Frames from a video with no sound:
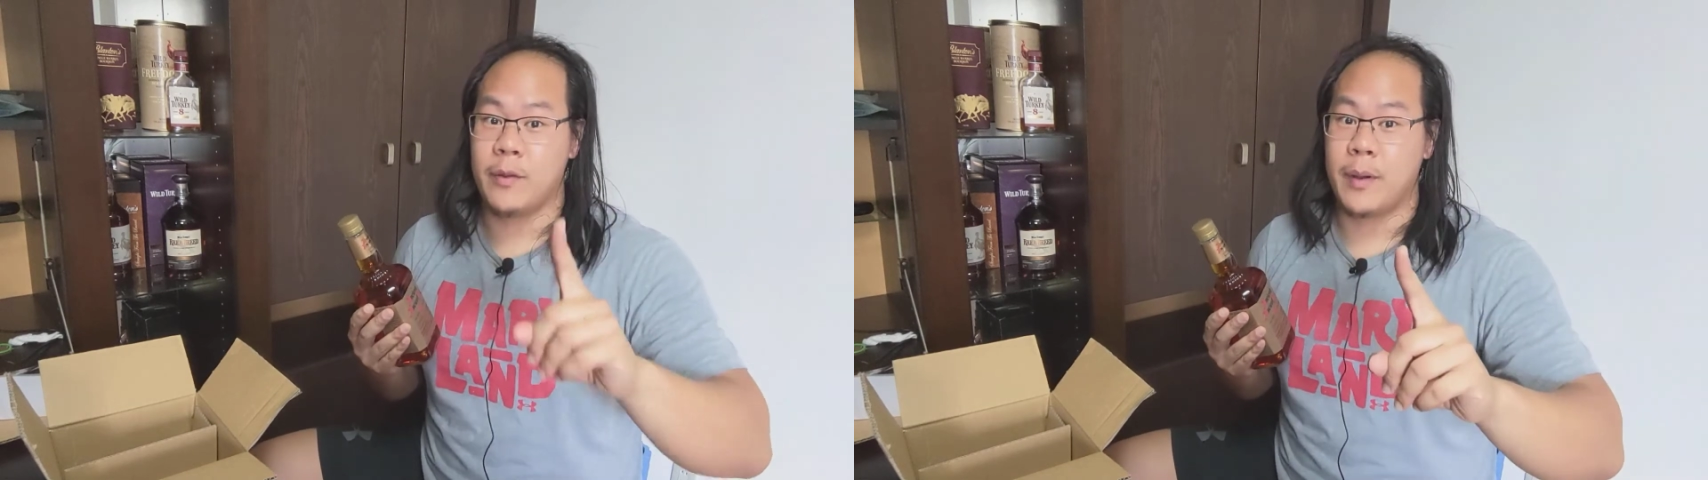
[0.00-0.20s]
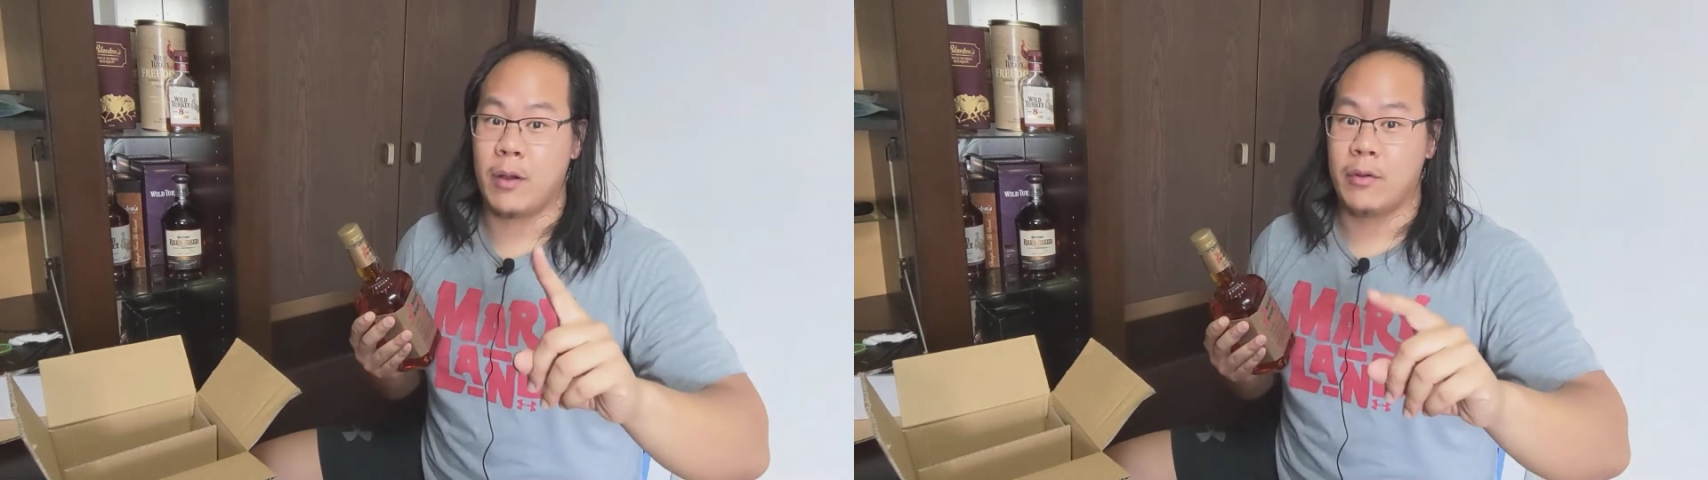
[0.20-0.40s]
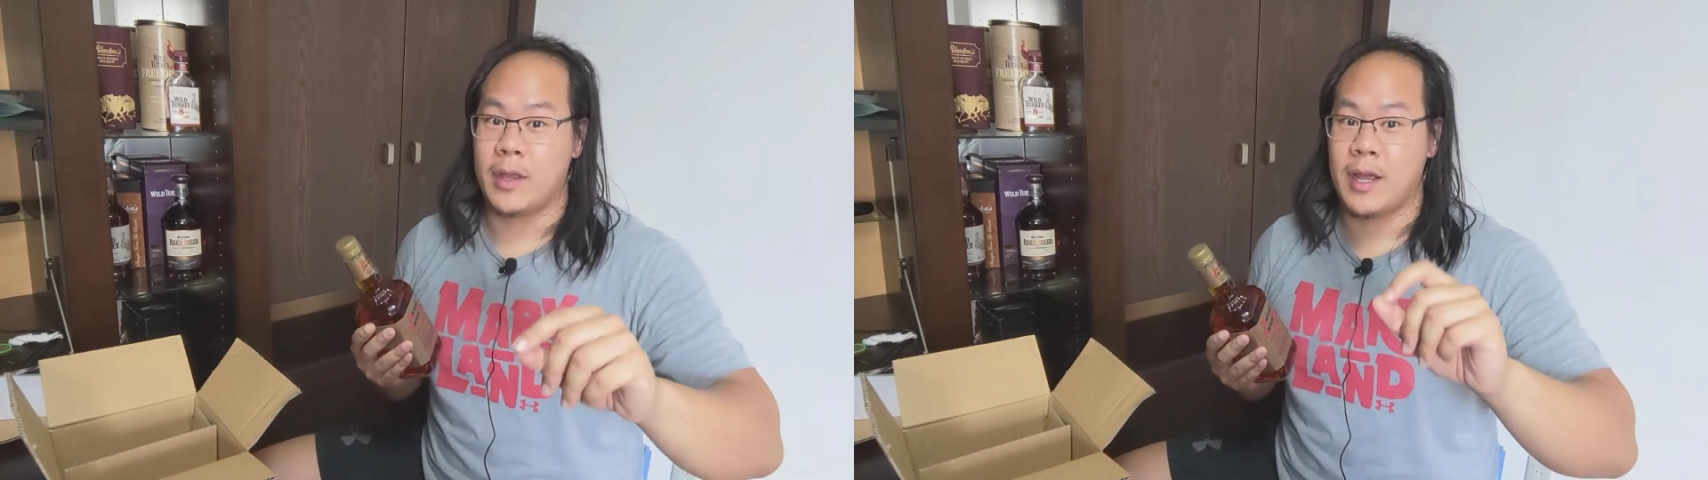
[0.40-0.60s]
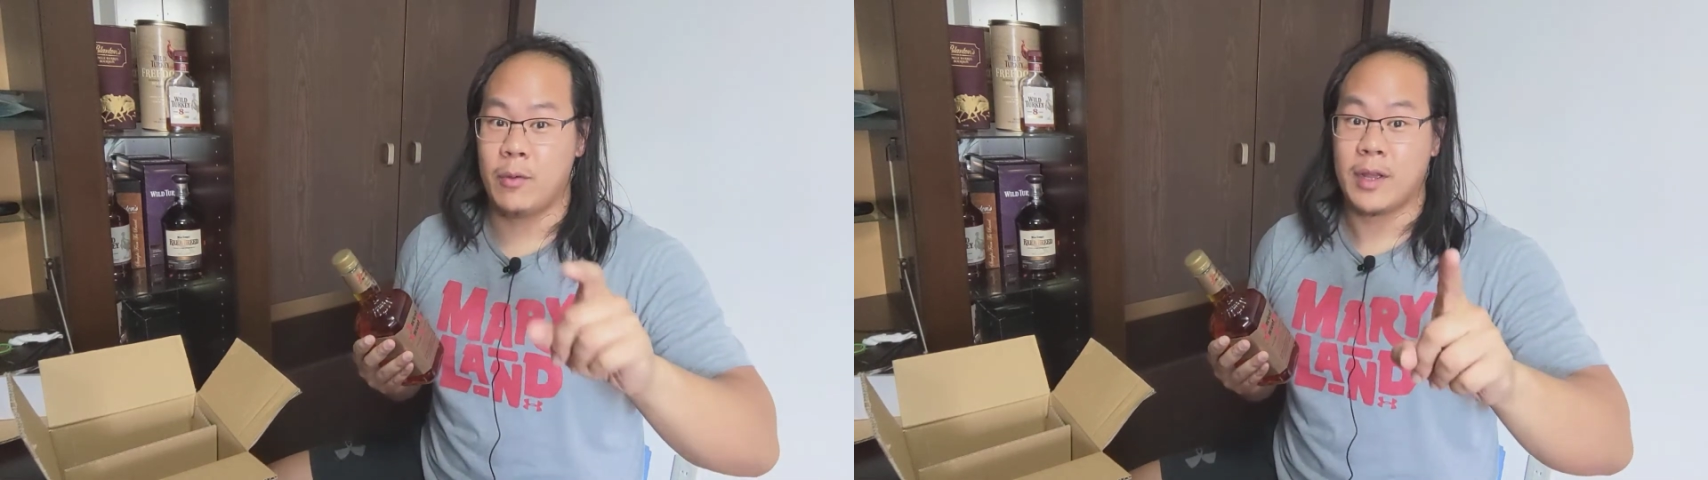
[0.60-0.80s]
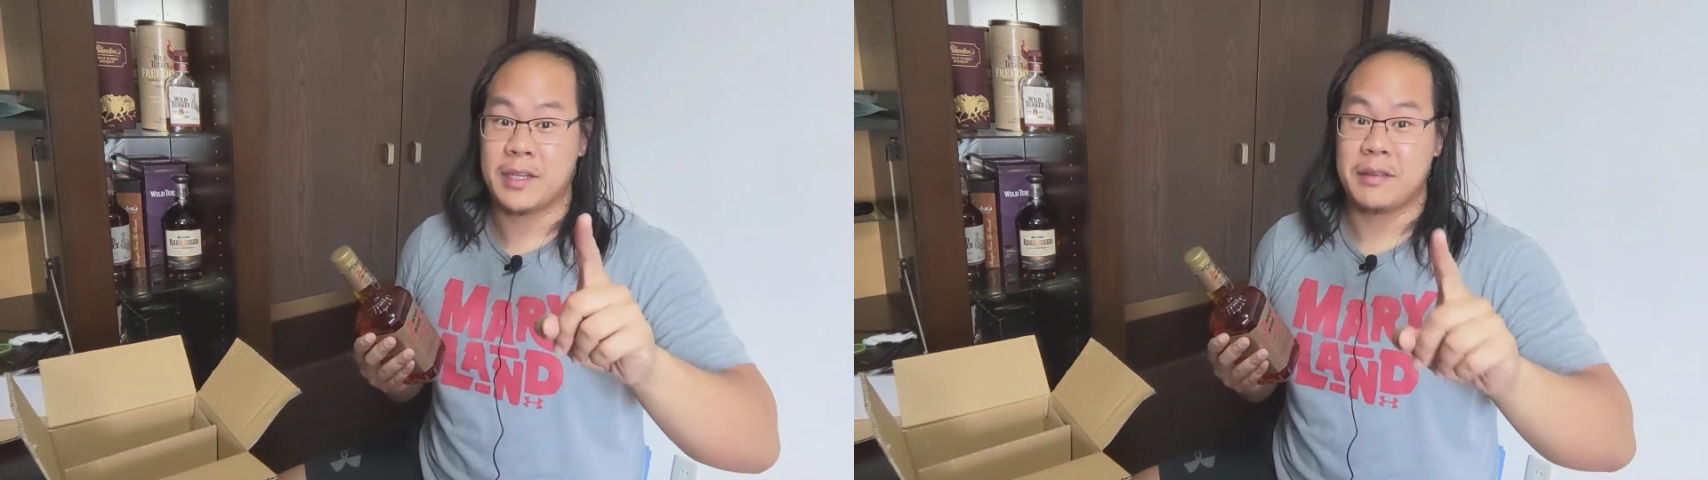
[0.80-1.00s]
the barrel yet. I
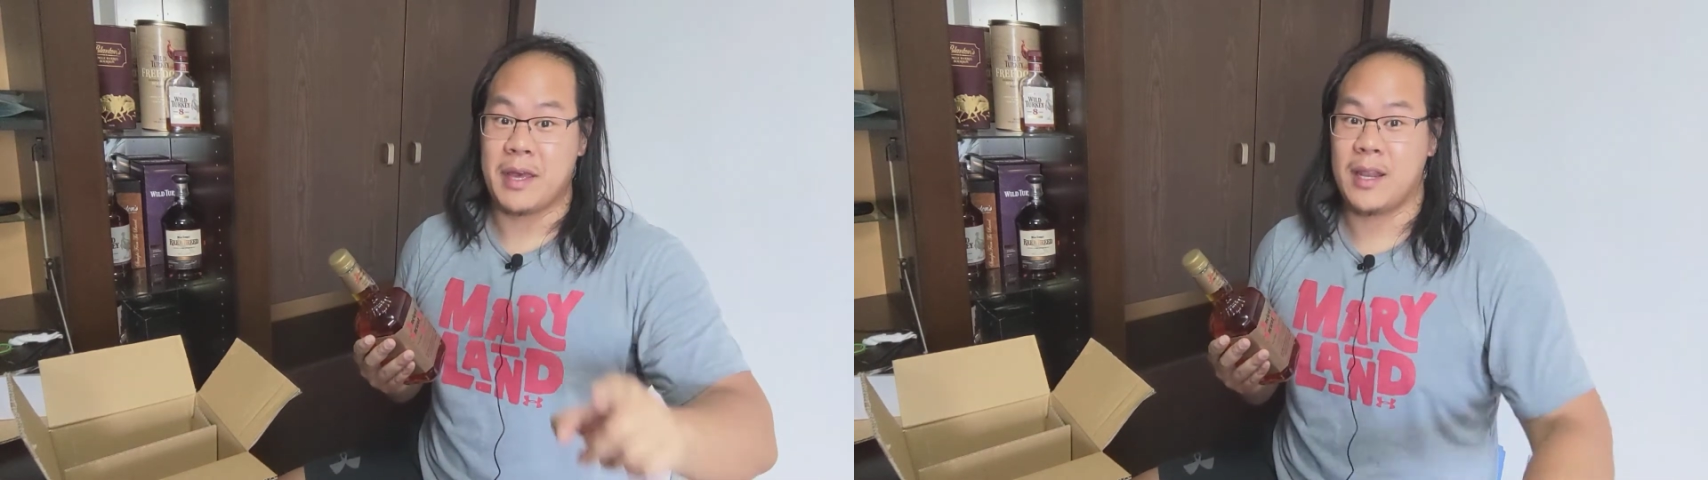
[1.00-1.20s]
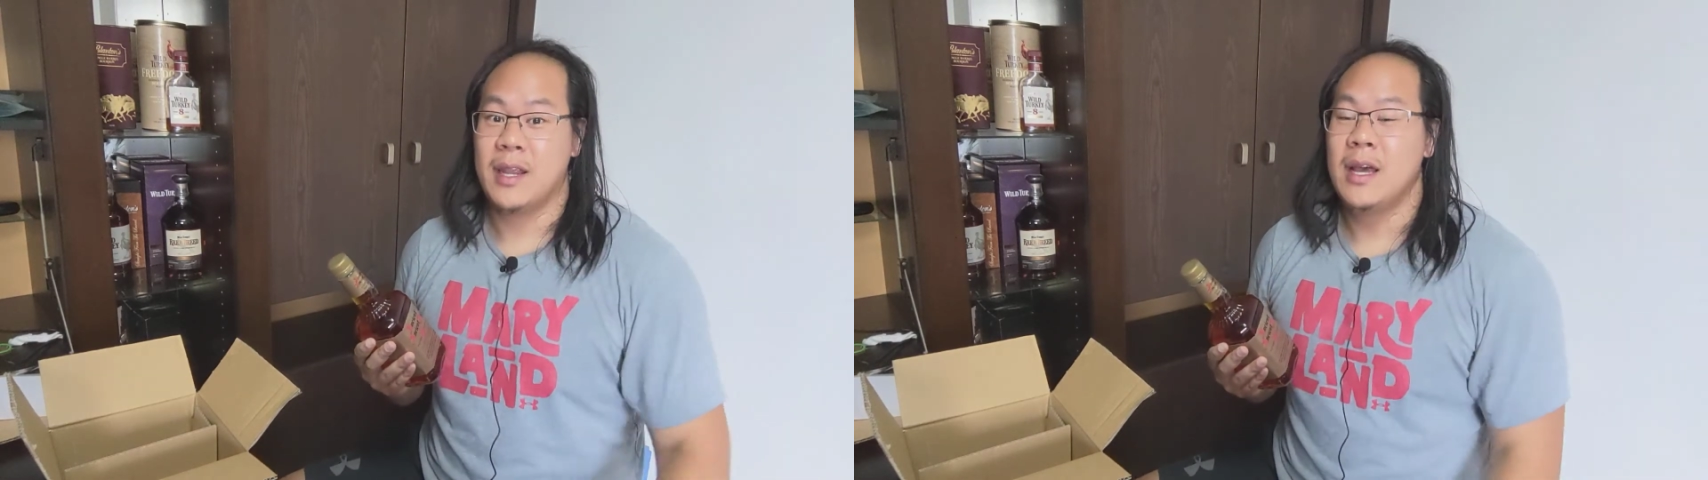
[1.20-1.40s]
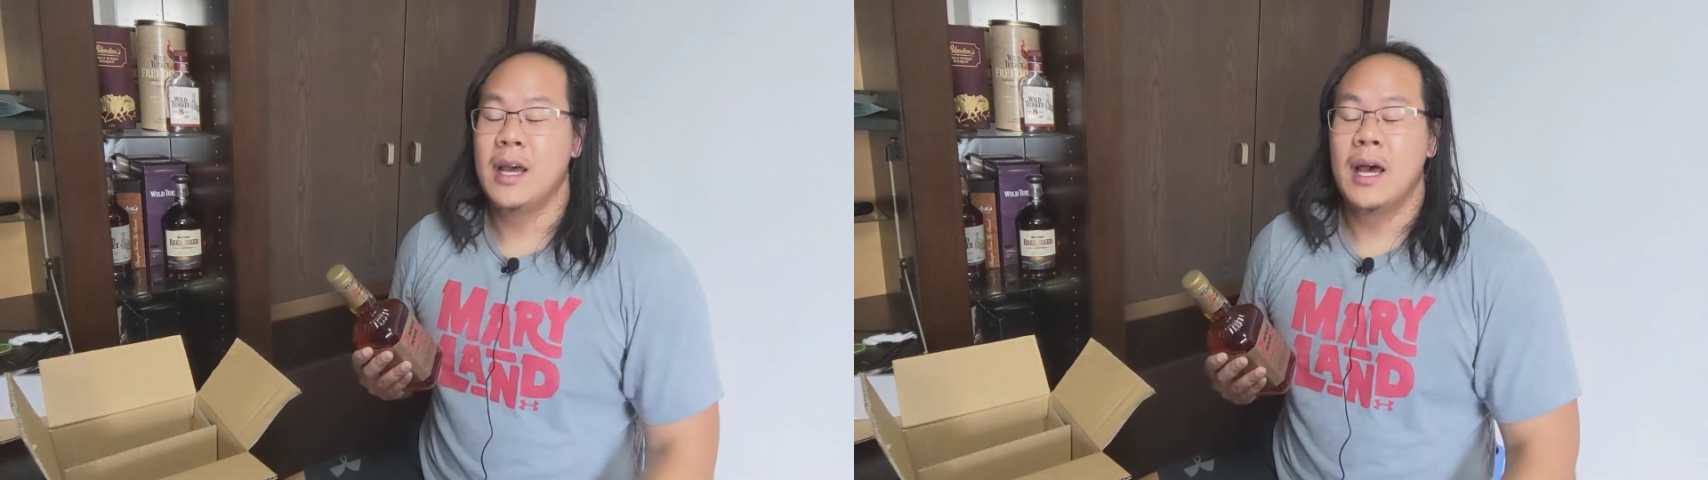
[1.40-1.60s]
will get to that.